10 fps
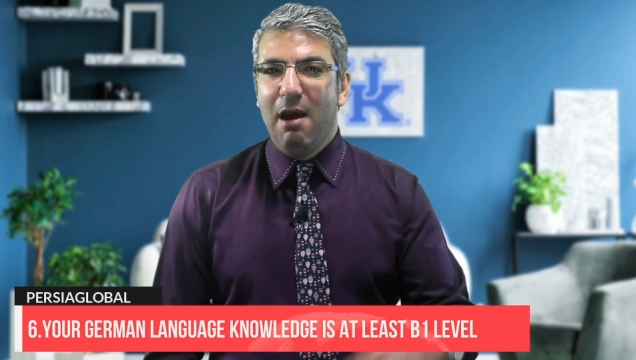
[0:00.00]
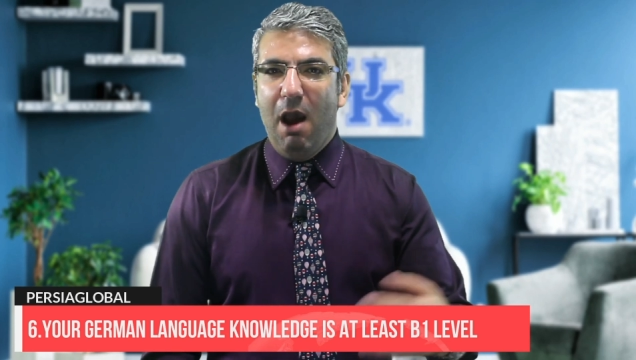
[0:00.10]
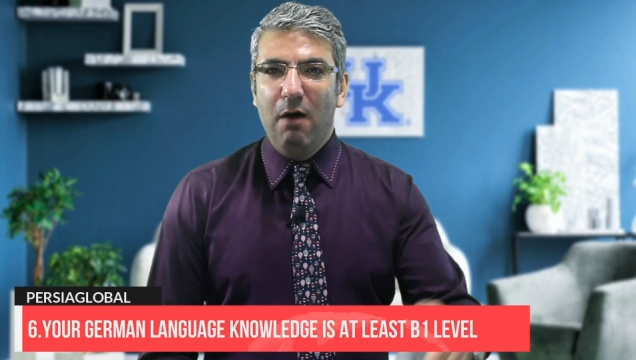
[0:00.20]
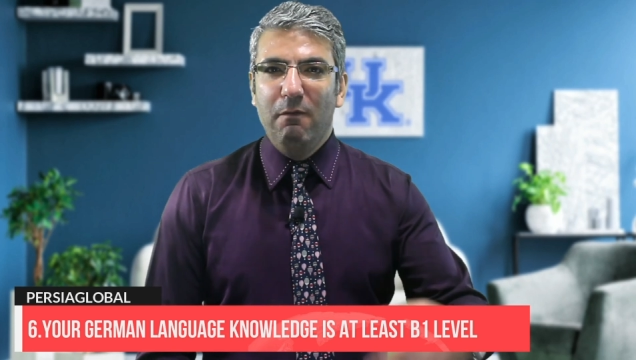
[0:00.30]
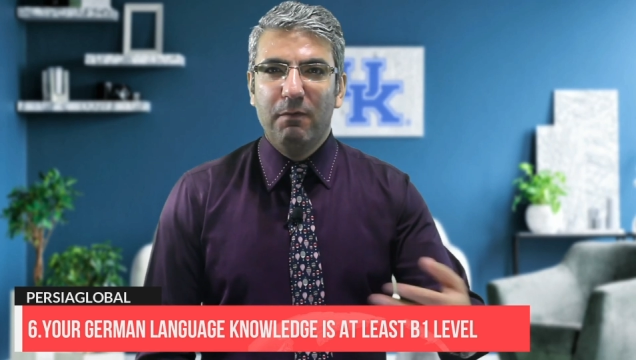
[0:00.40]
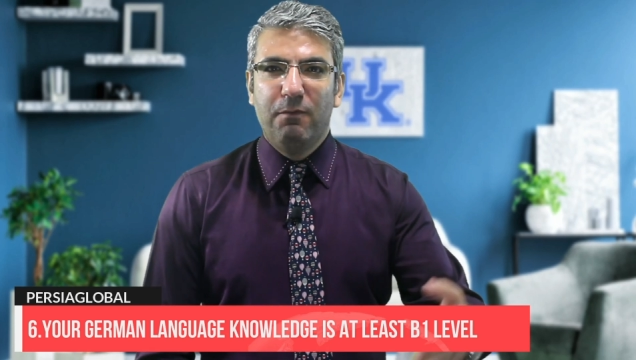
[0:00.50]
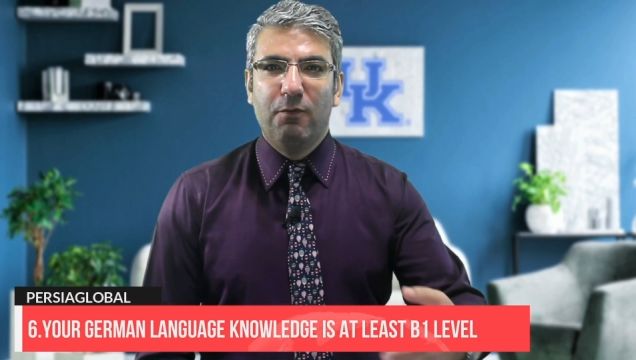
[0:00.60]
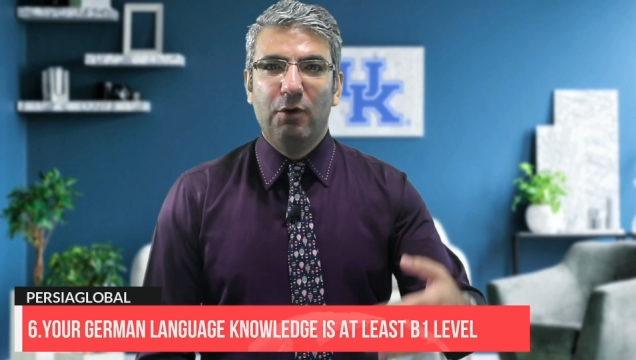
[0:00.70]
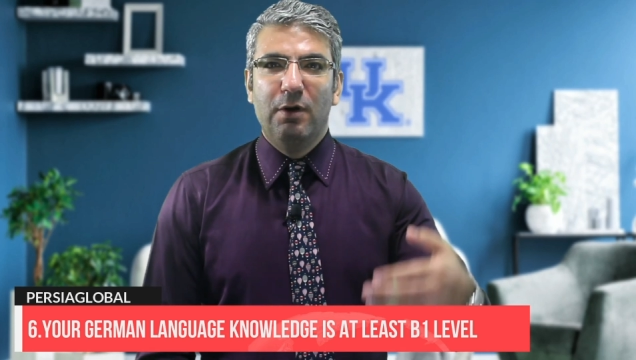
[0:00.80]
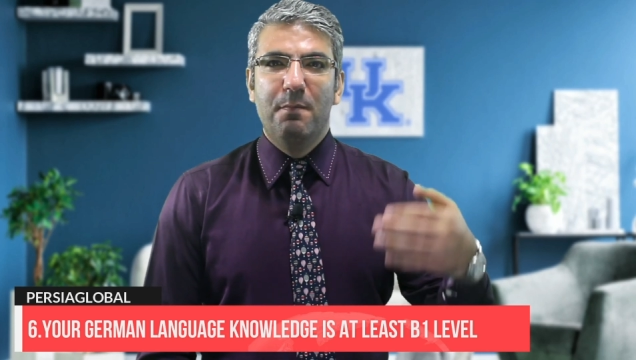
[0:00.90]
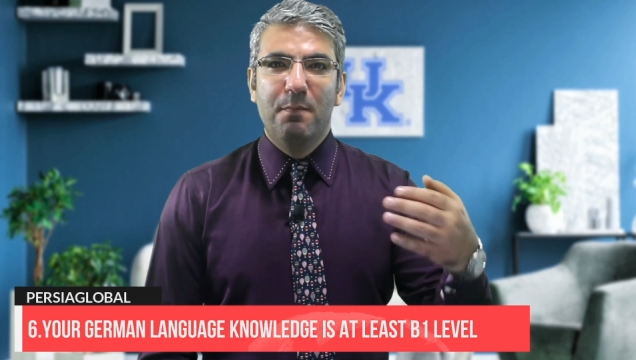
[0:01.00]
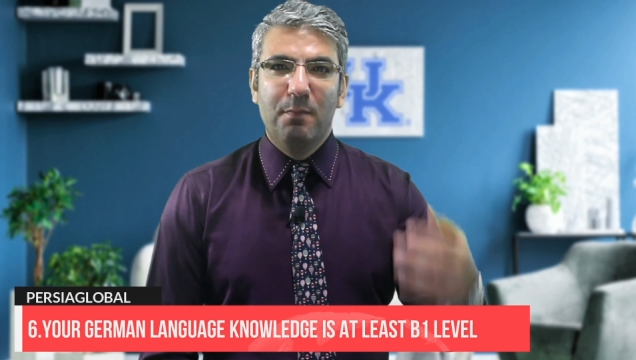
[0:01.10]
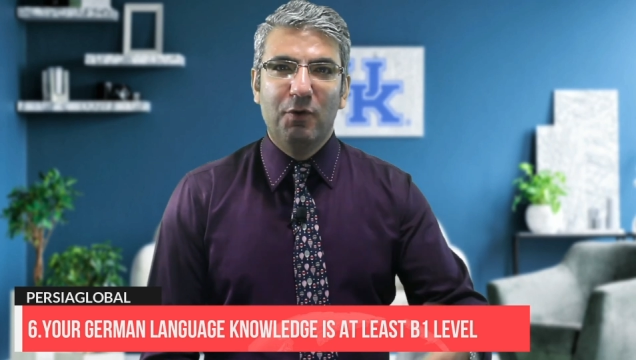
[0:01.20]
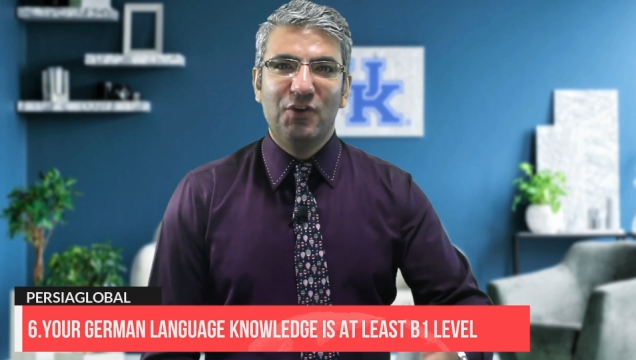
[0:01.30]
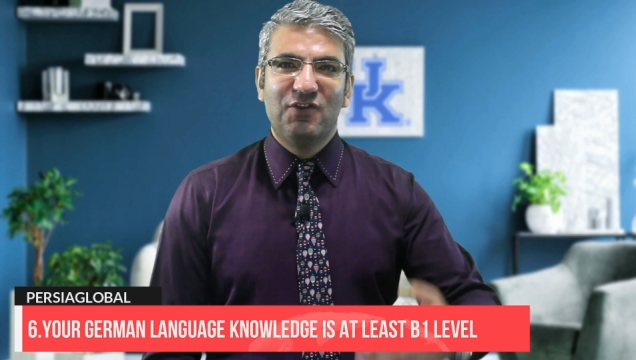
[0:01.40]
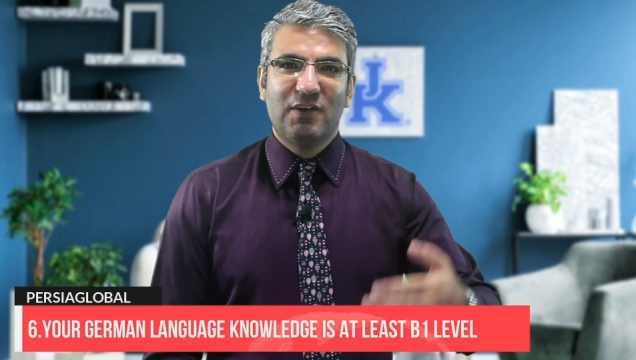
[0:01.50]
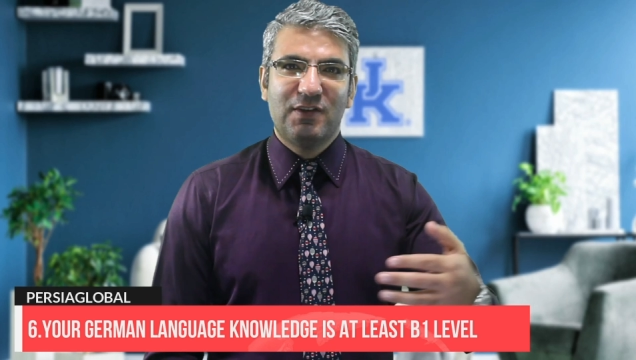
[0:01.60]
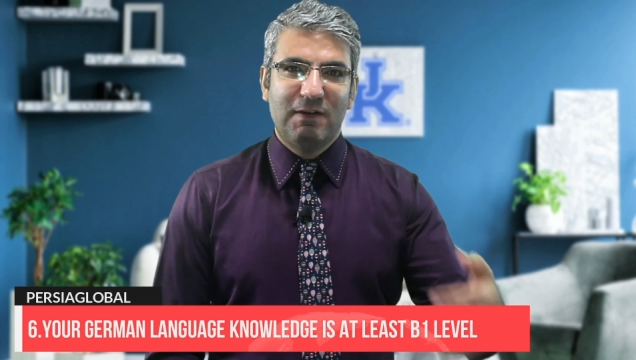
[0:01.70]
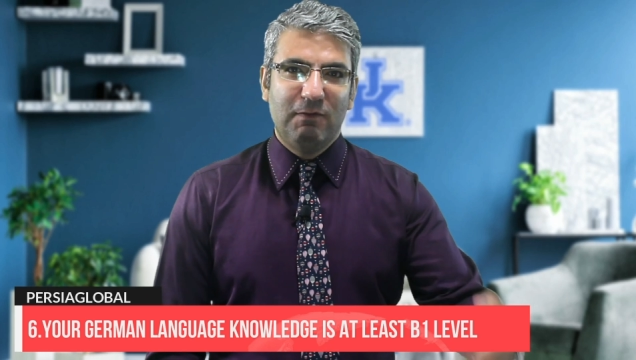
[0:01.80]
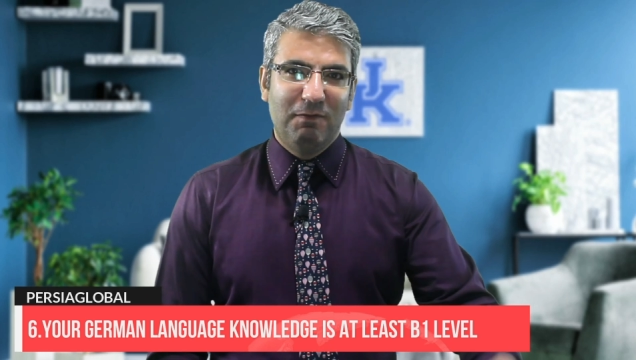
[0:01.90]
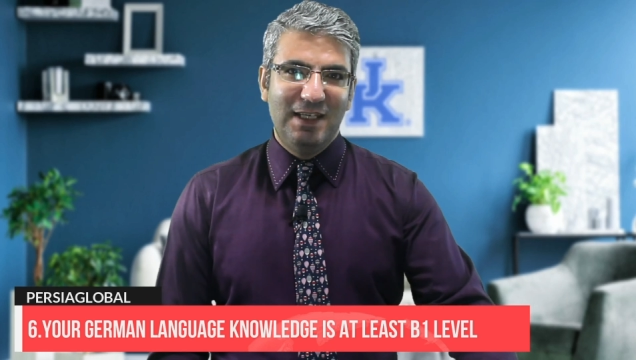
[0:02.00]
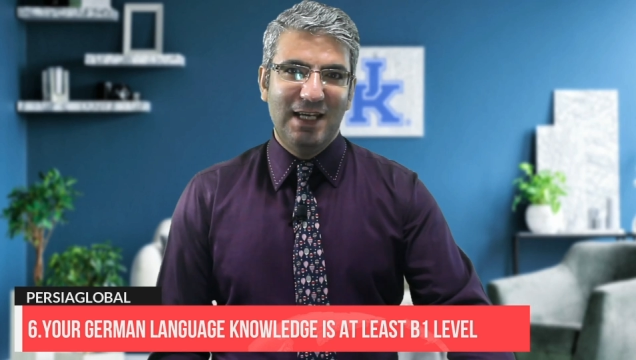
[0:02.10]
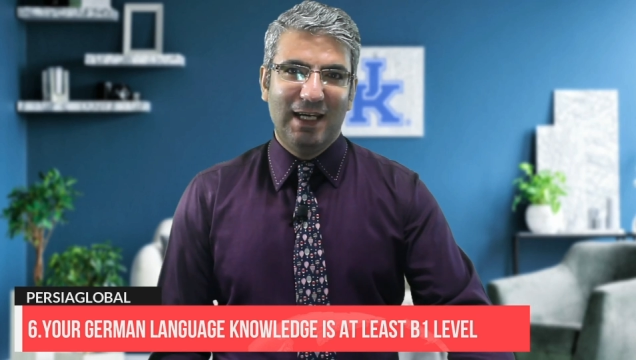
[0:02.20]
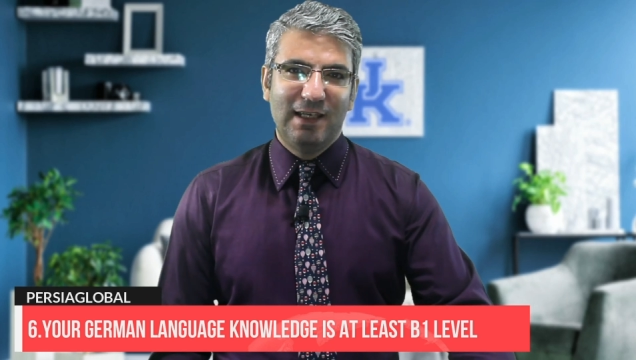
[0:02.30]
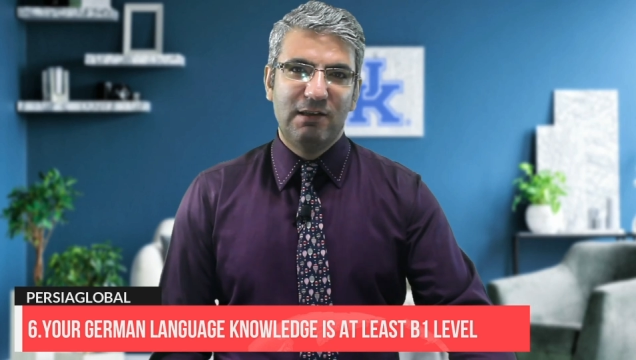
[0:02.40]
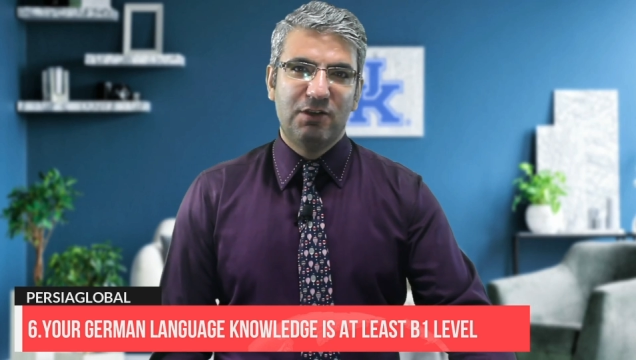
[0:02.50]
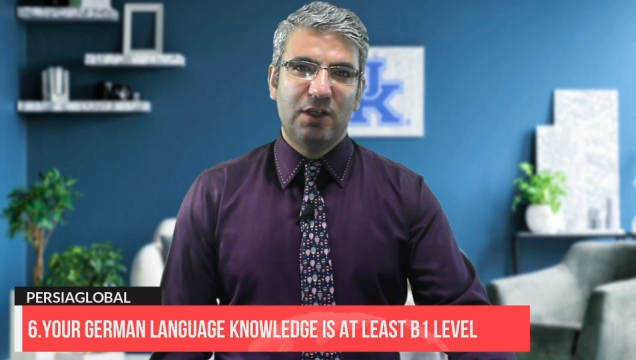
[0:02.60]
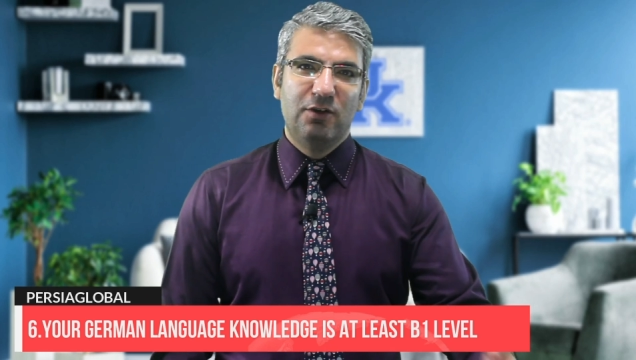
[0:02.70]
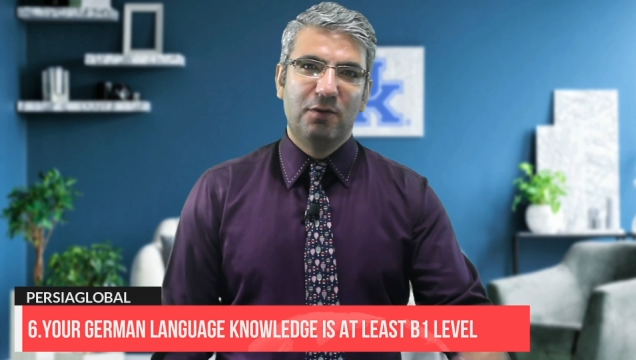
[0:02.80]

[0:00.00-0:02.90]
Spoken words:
However, for more successful visa acquisition,